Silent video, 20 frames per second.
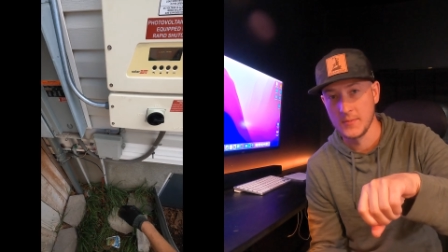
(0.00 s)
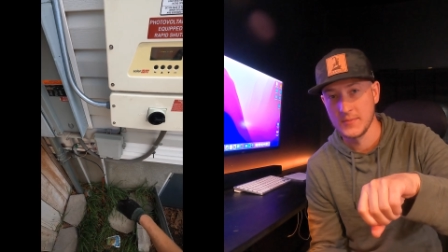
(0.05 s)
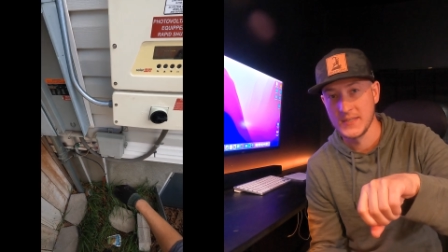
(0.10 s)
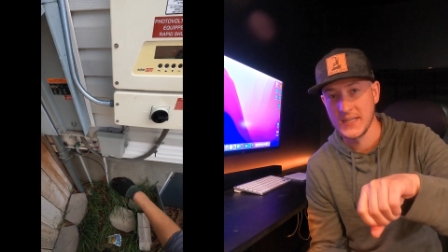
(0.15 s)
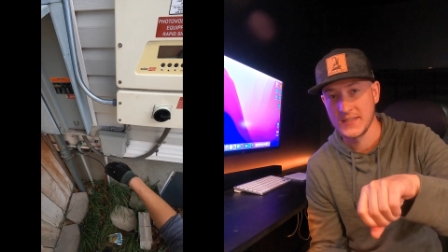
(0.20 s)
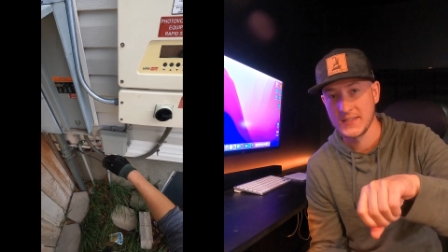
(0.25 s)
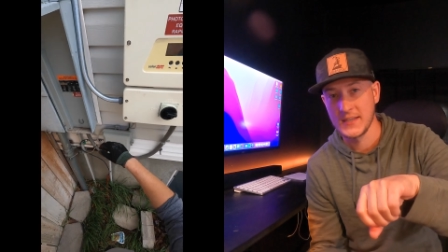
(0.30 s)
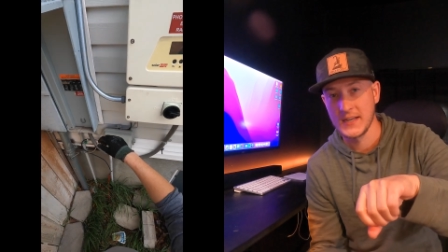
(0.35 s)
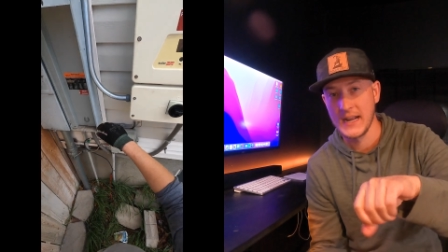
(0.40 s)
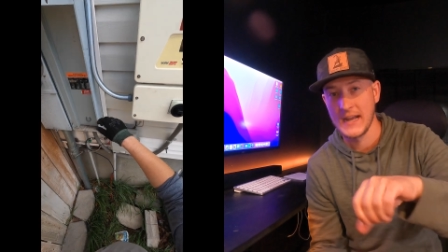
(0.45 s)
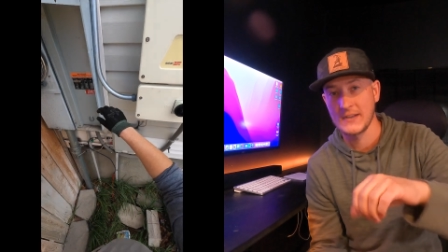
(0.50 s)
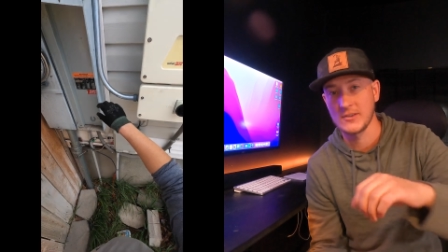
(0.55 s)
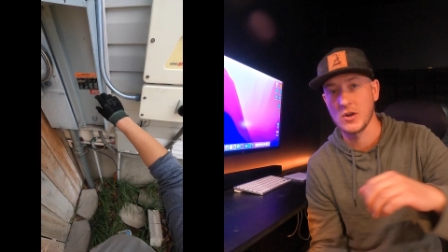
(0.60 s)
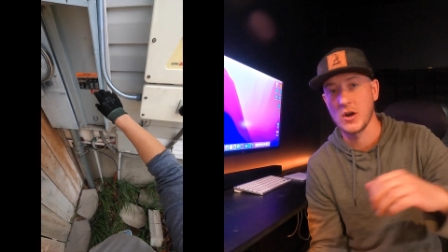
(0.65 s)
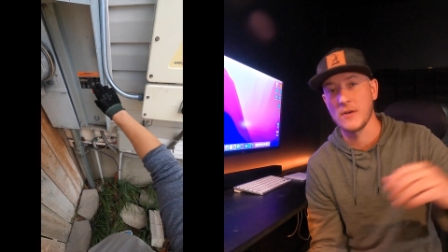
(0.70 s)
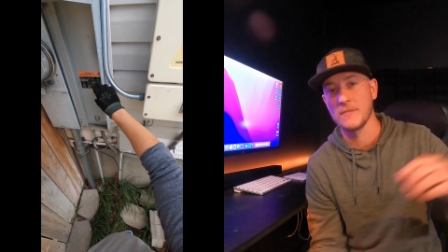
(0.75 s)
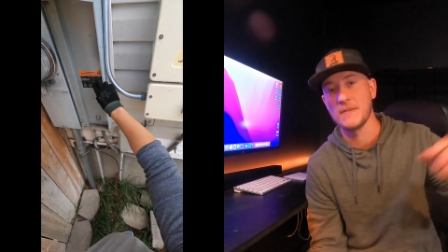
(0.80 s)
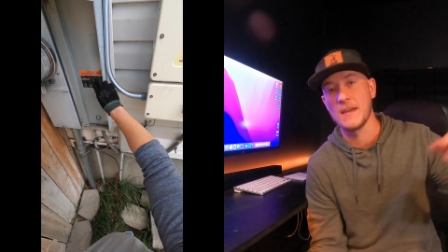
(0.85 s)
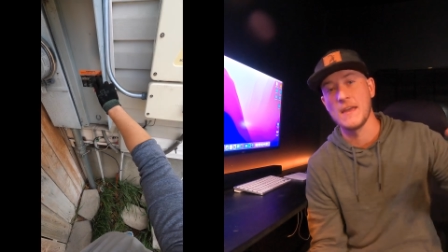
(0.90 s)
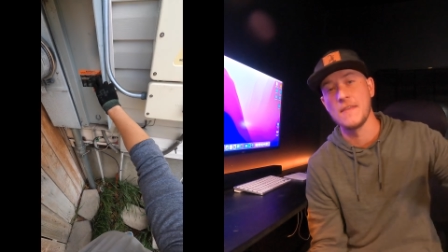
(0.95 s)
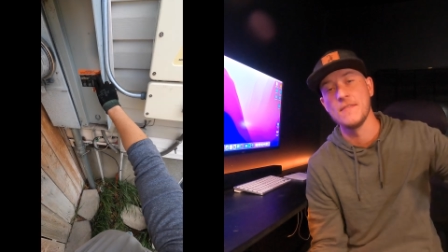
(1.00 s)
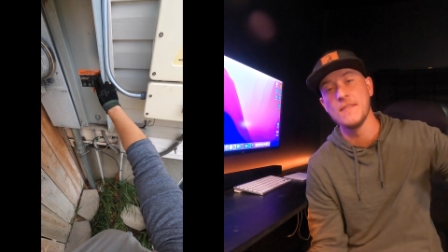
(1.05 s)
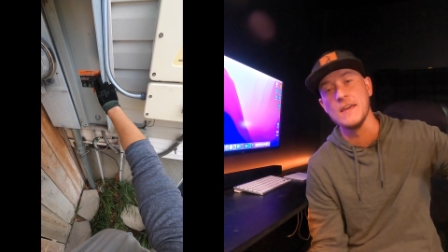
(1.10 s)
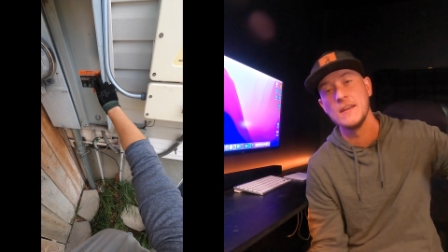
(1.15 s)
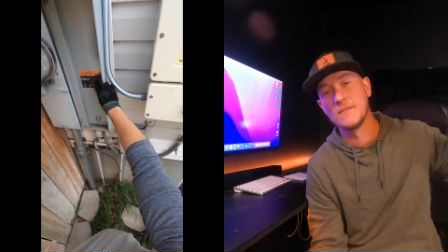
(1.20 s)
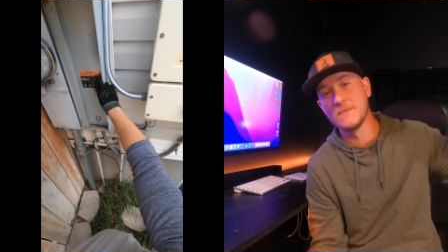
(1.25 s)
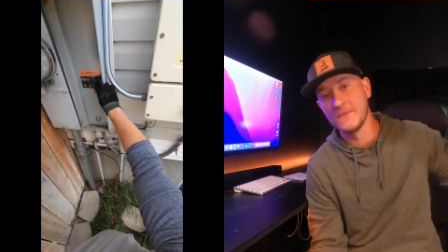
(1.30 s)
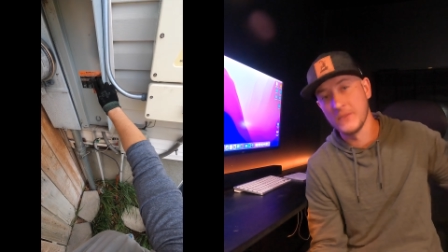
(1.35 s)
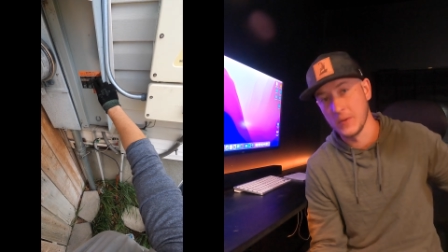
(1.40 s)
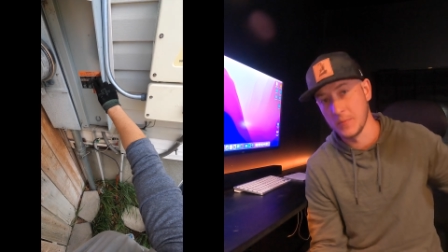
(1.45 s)
disconnect off and
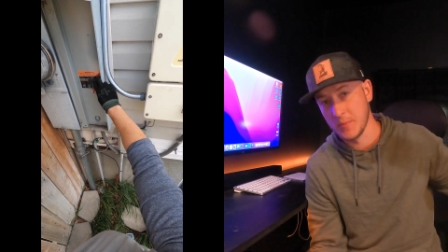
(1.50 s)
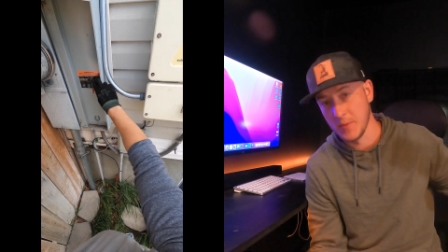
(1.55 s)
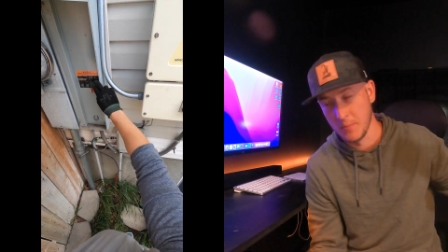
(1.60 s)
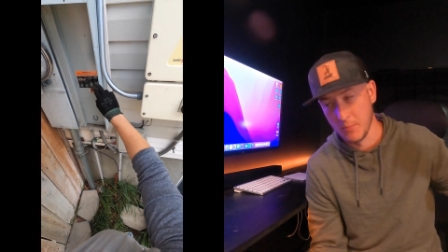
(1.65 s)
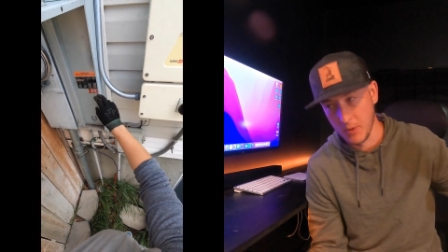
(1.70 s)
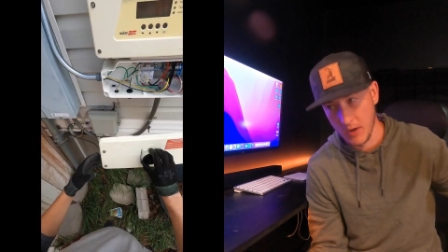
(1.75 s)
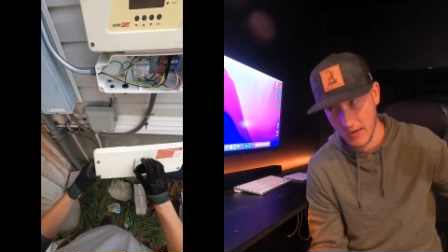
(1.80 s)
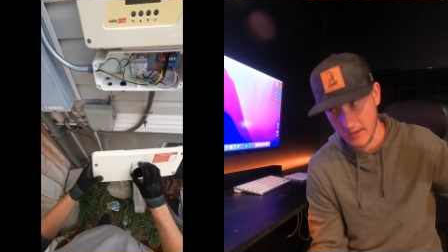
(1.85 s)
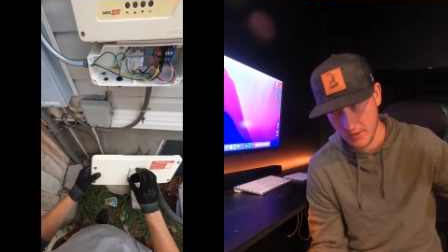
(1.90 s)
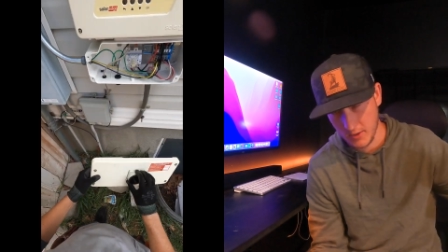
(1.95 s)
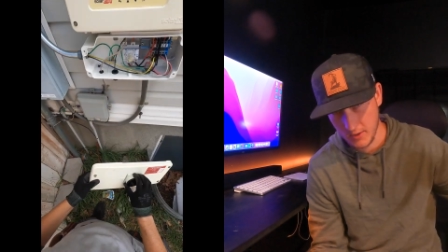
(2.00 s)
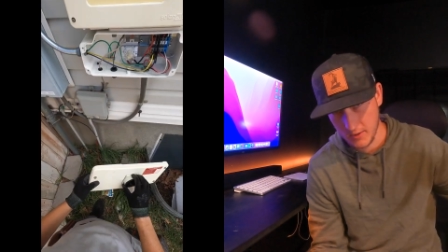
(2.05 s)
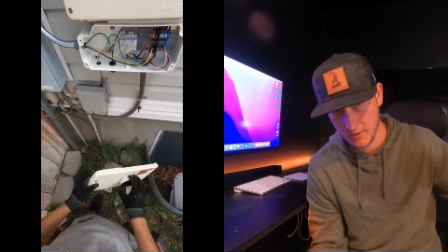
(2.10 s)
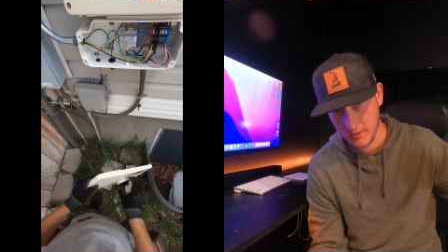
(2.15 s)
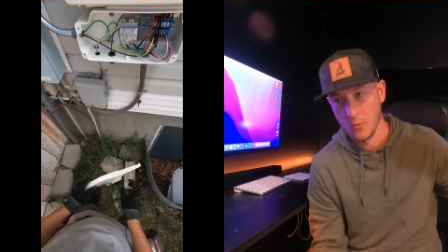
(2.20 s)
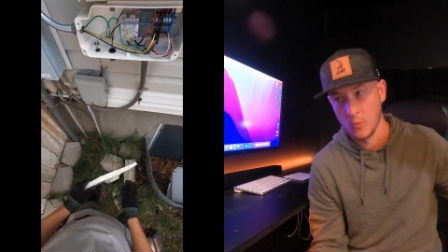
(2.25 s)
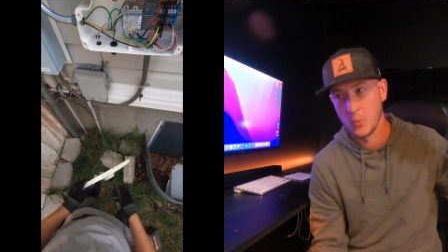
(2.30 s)
then flip the breaker.